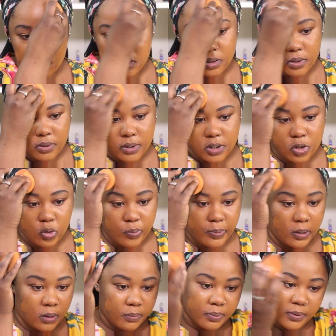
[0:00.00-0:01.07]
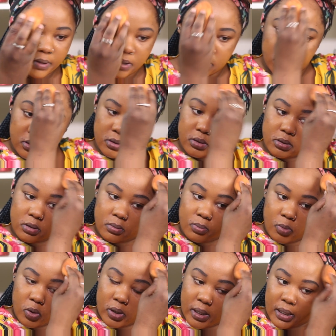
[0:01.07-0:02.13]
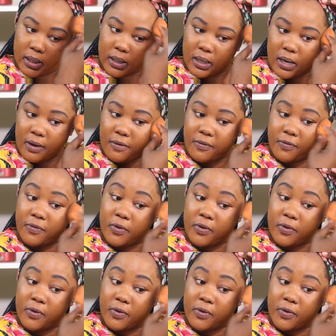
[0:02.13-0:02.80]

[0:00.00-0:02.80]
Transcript: literally two pump is more than enough